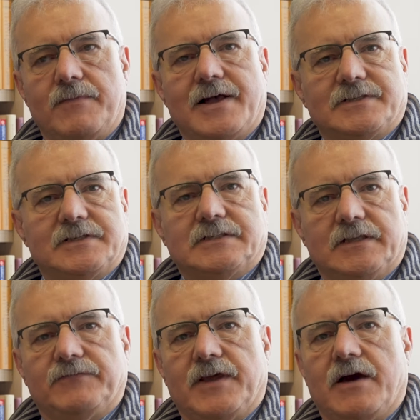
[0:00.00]
as it's
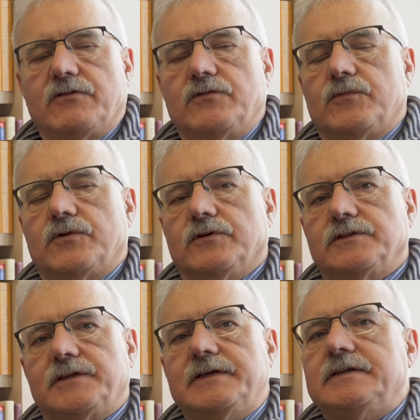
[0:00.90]
lived out in the
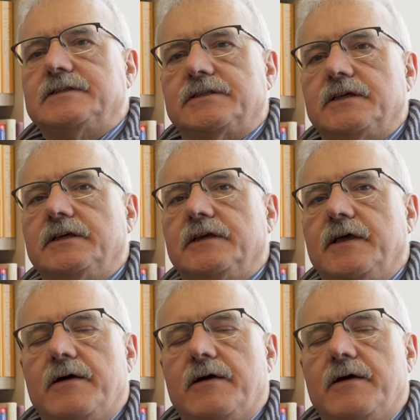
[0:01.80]
world, is the